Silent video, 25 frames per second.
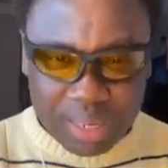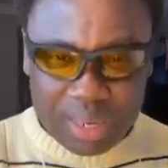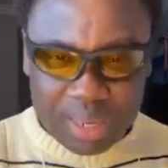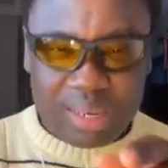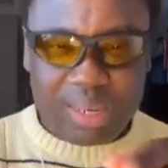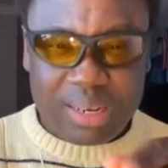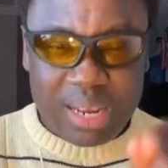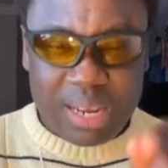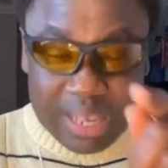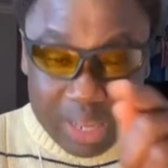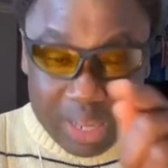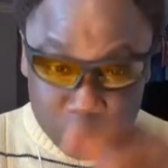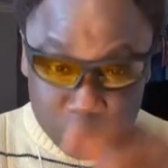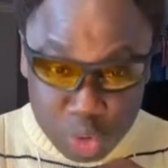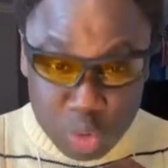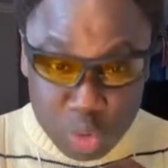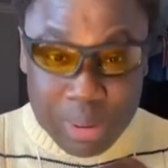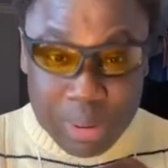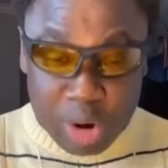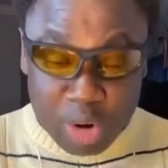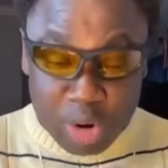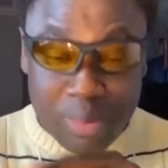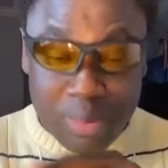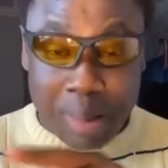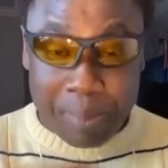need a two
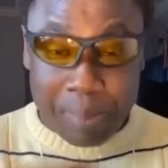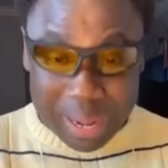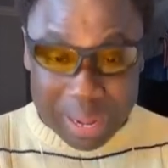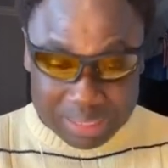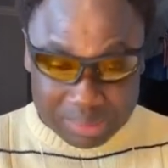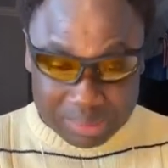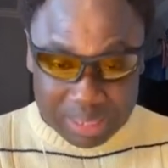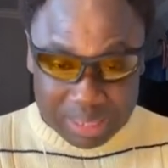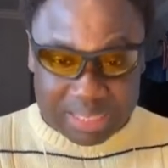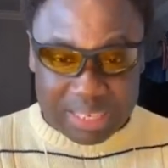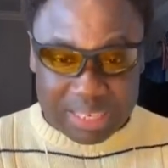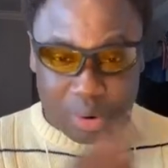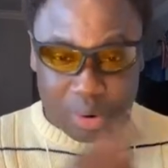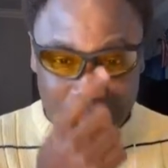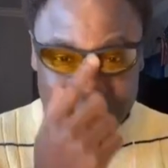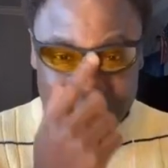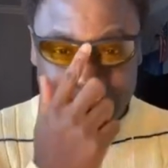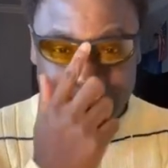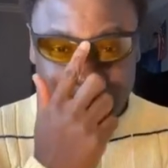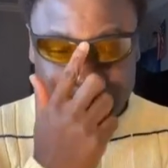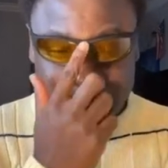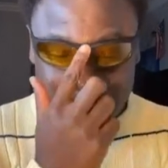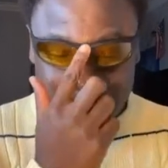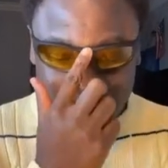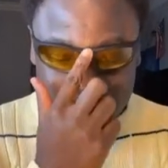bedroom apartment? Yeah, 1
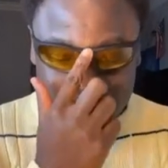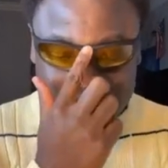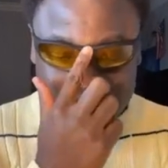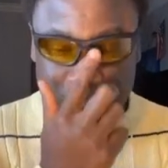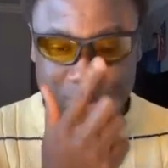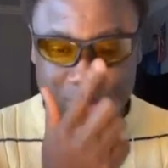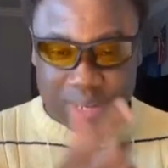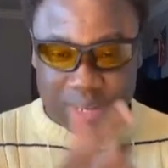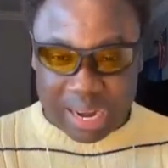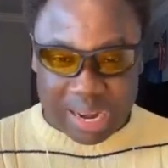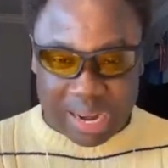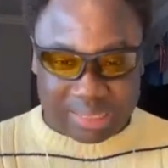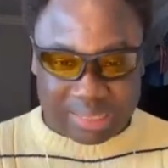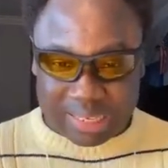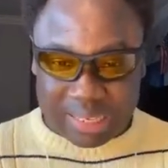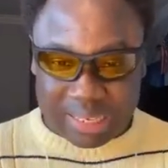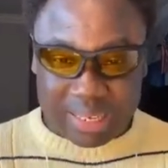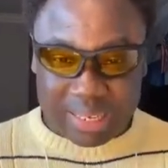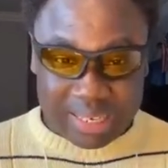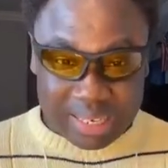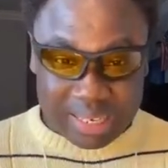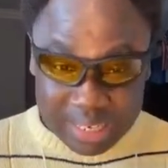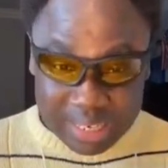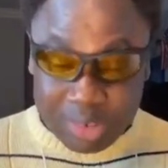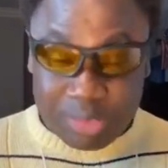hour to rent it, and I say,
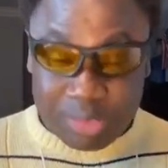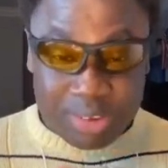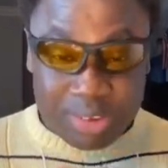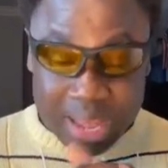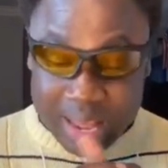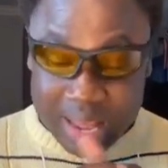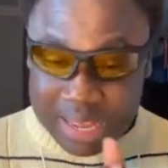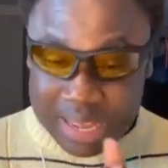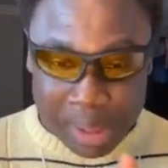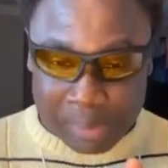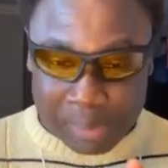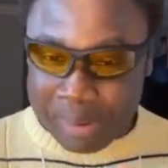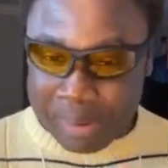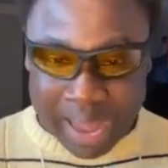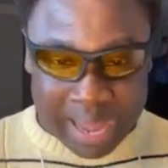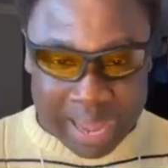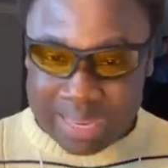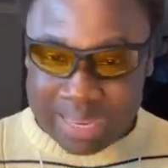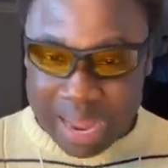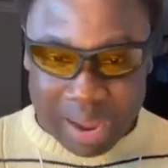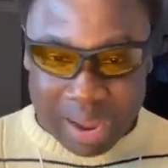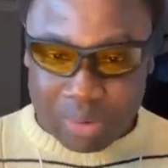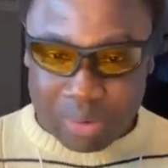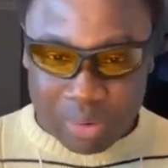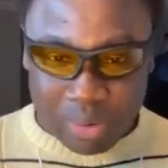need to hear
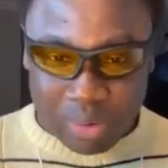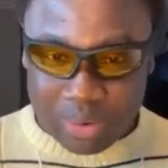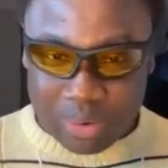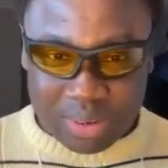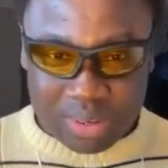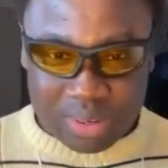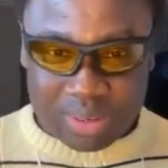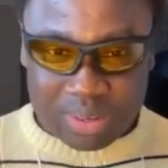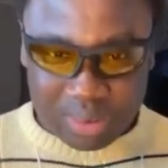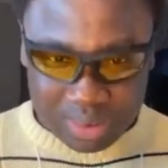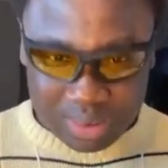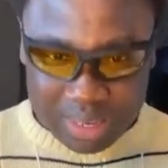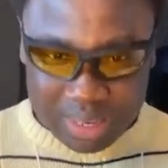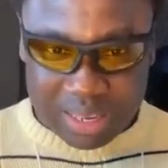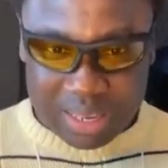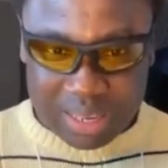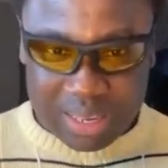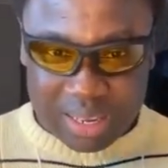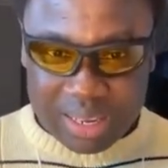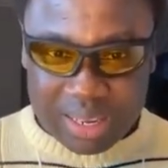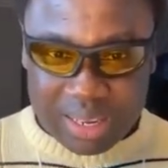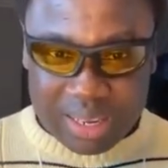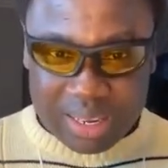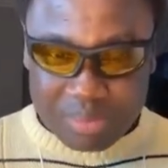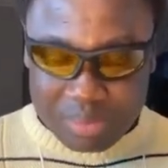your okay.
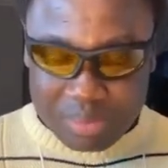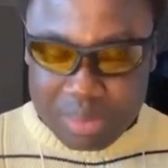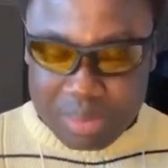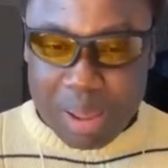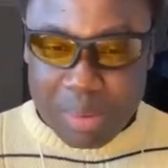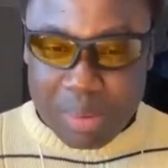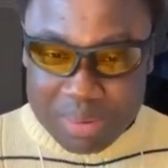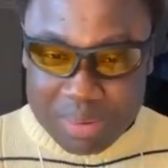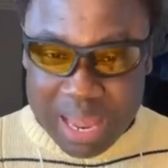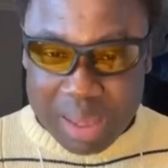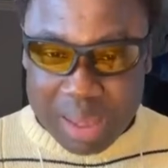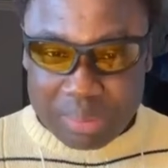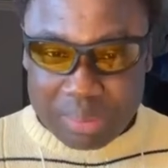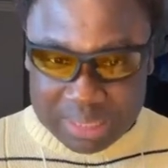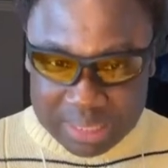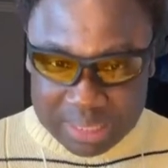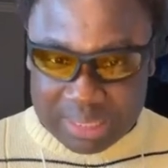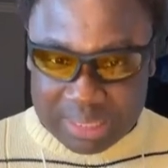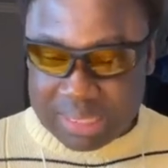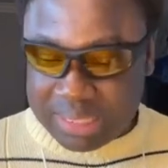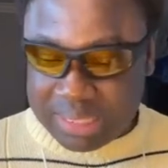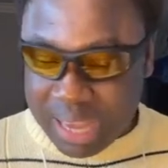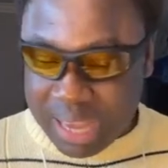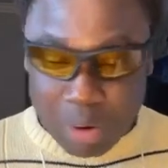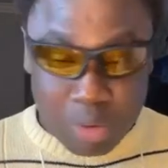Maybe be a
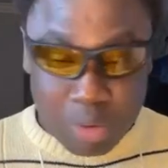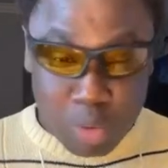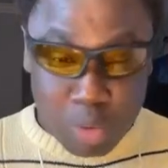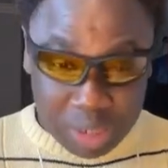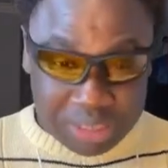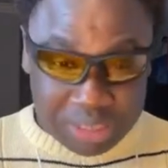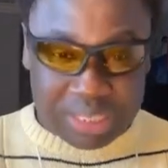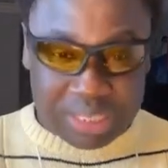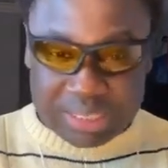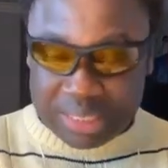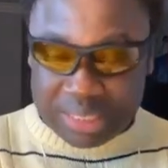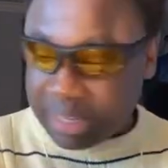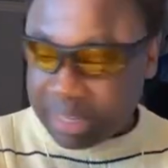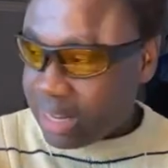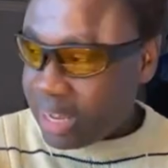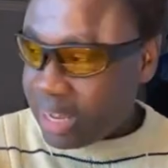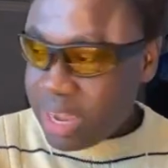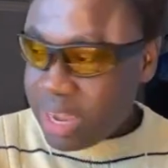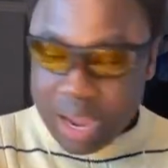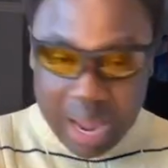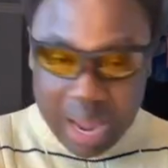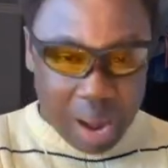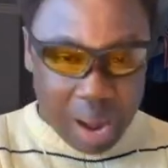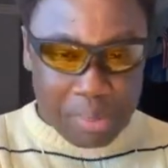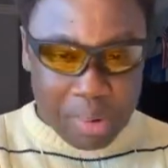city here, Washington.
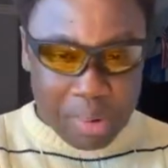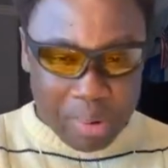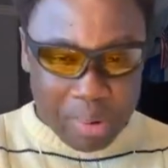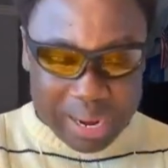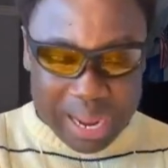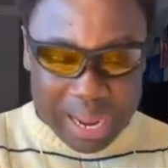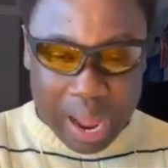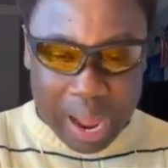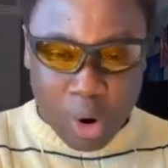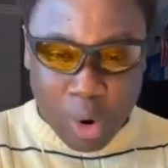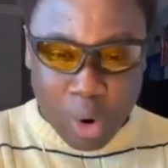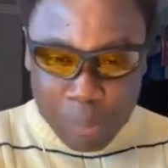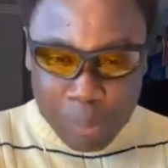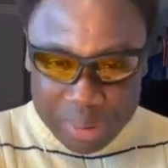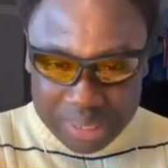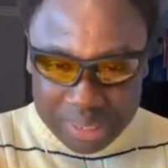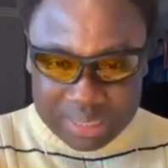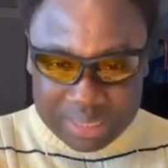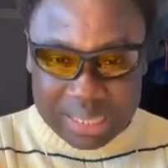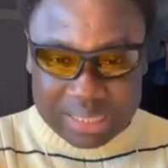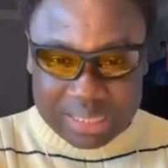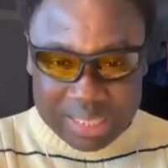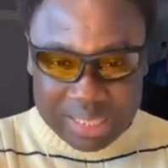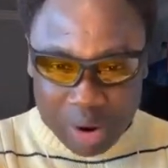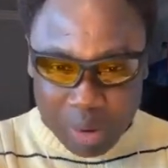America open
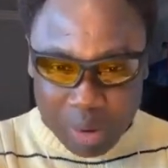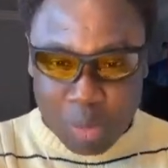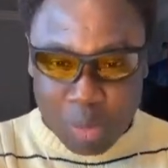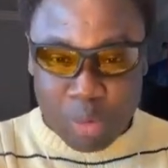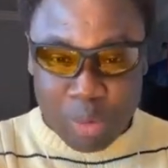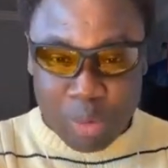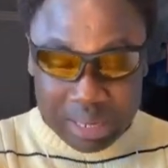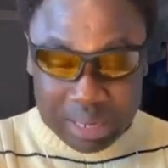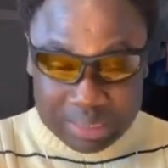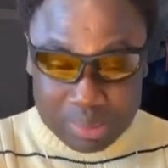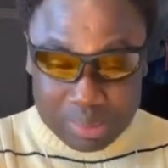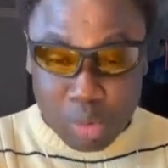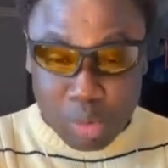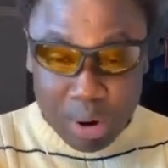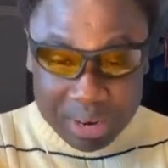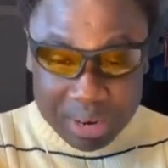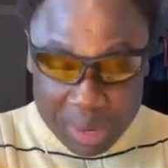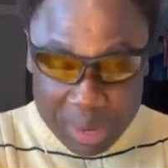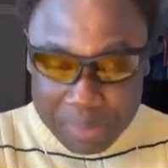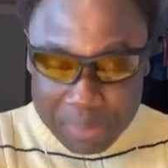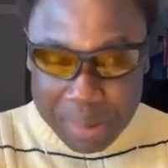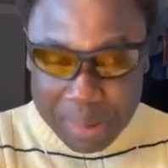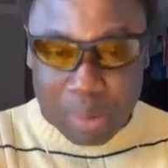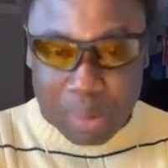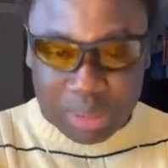city or more rent board
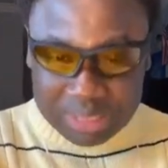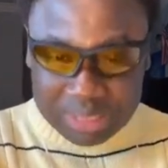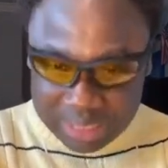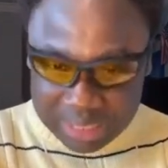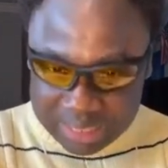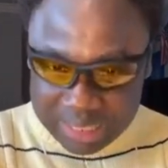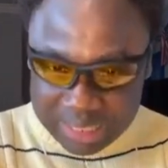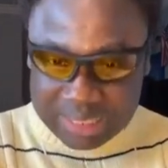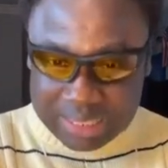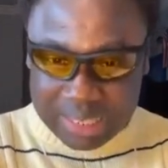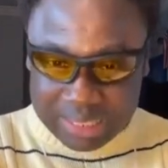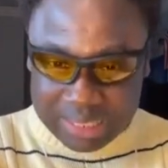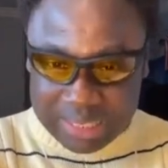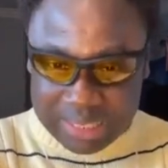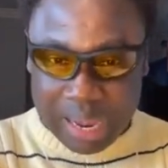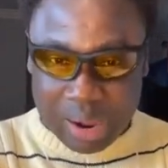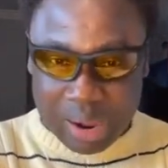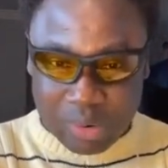than Washington City.